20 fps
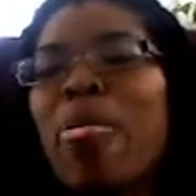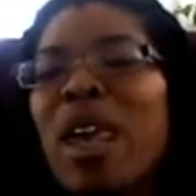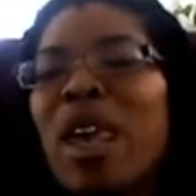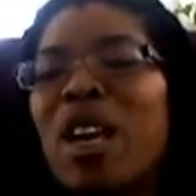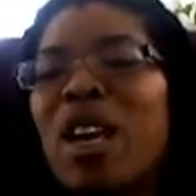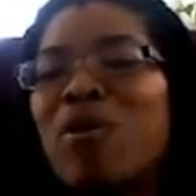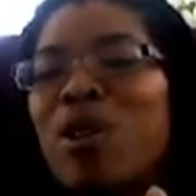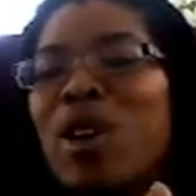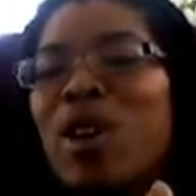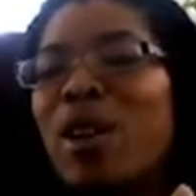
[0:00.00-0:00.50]

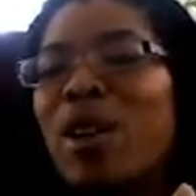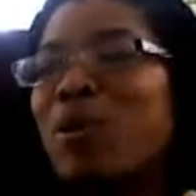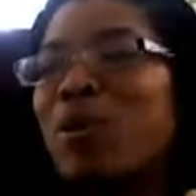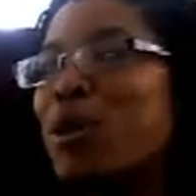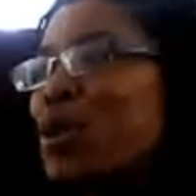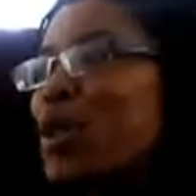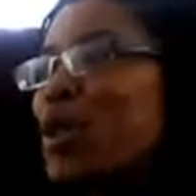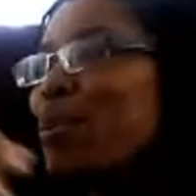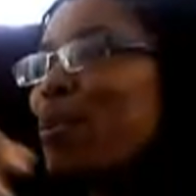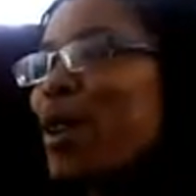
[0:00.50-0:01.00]
if you have
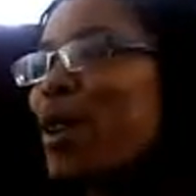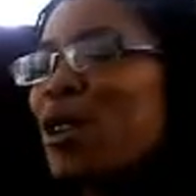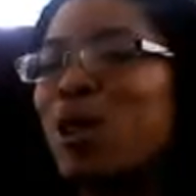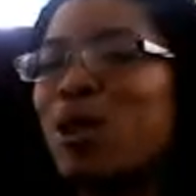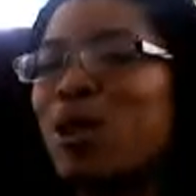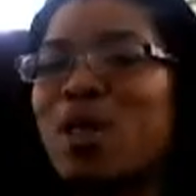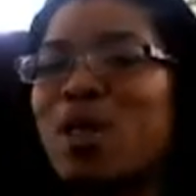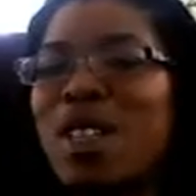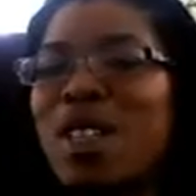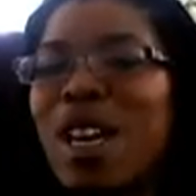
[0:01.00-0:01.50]
some
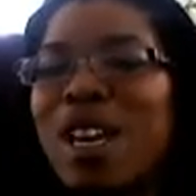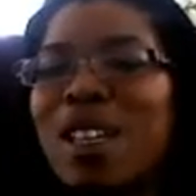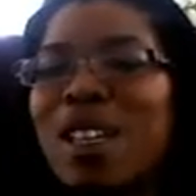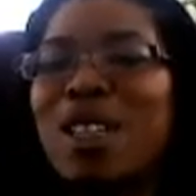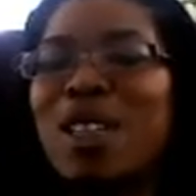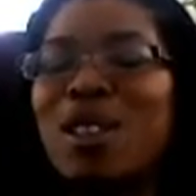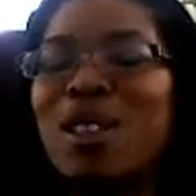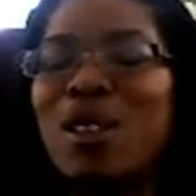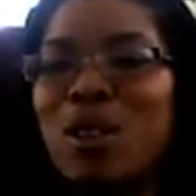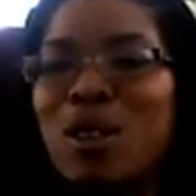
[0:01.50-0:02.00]
special
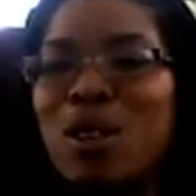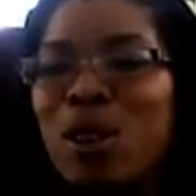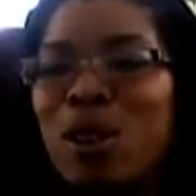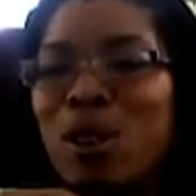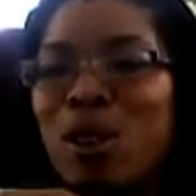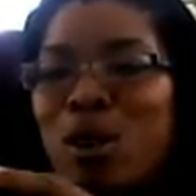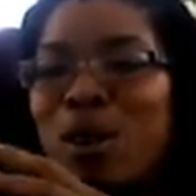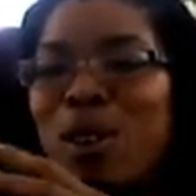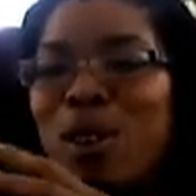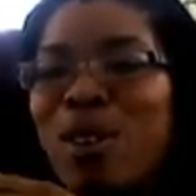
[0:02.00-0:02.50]
talent,
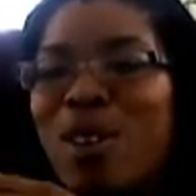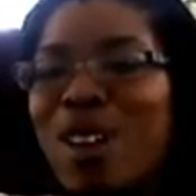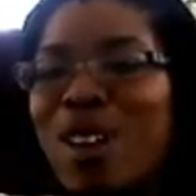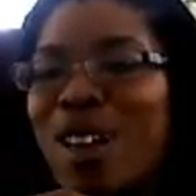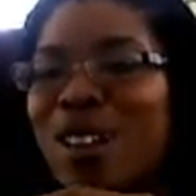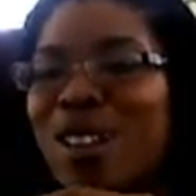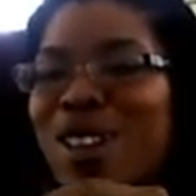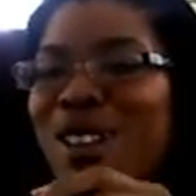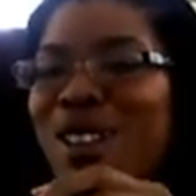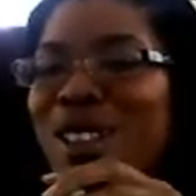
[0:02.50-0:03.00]
excuse me while
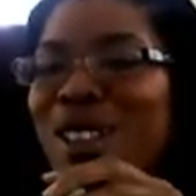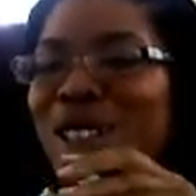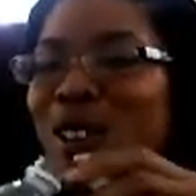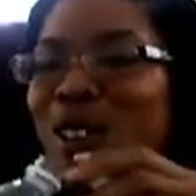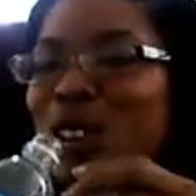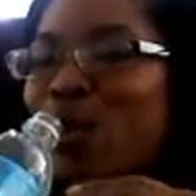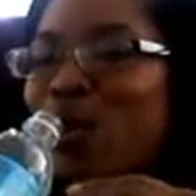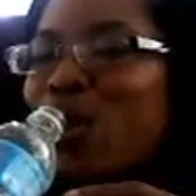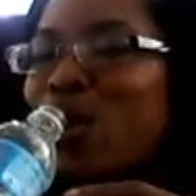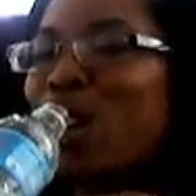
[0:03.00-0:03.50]
I take
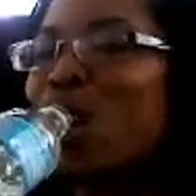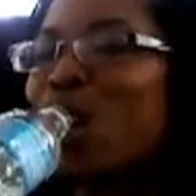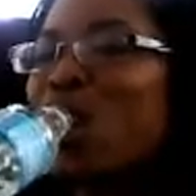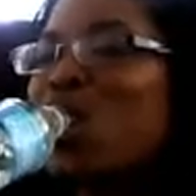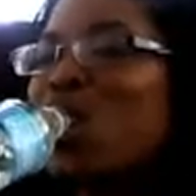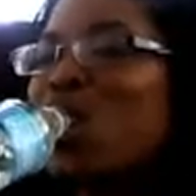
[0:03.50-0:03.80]
some water.